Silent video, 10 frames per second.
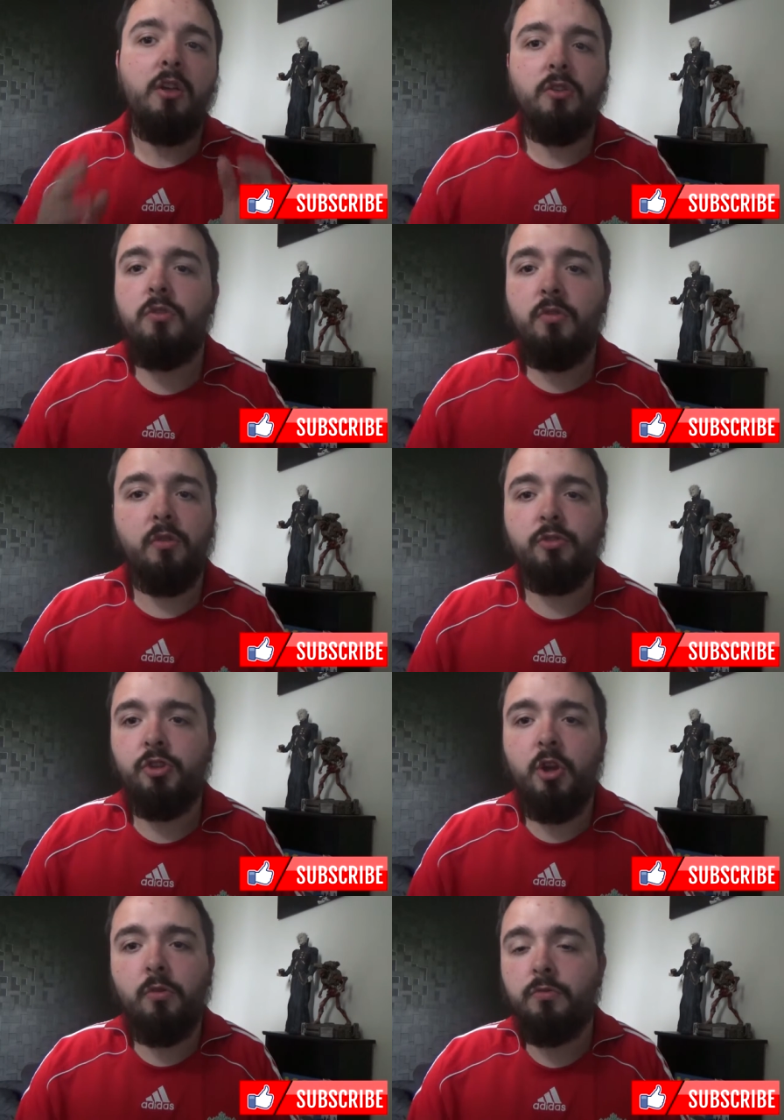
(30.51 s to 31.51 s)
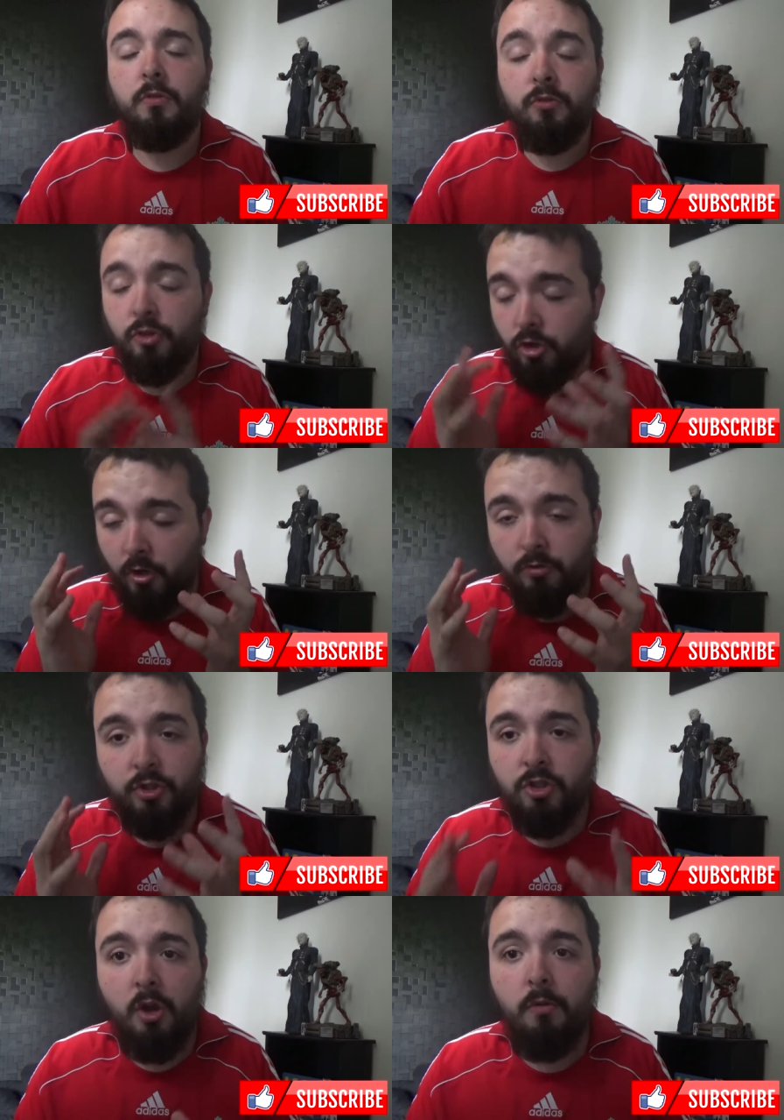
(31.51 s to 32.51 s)
You guys show, show
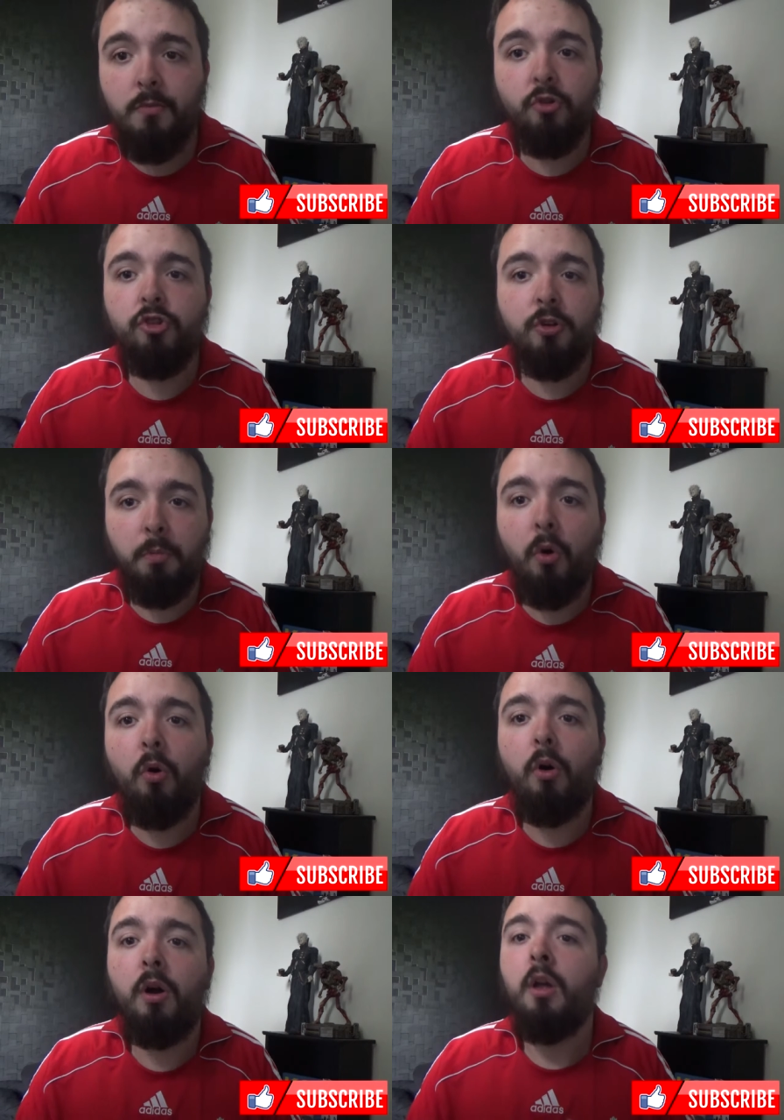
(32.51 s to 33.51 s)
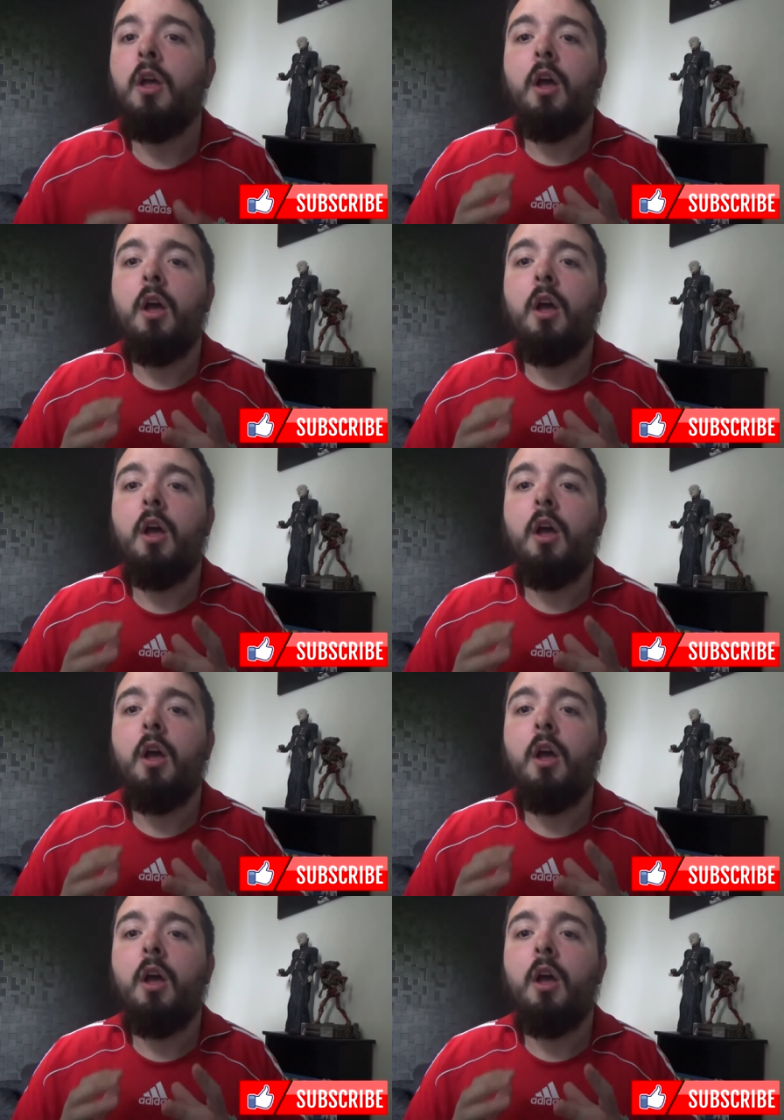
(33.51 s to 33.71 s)
so much support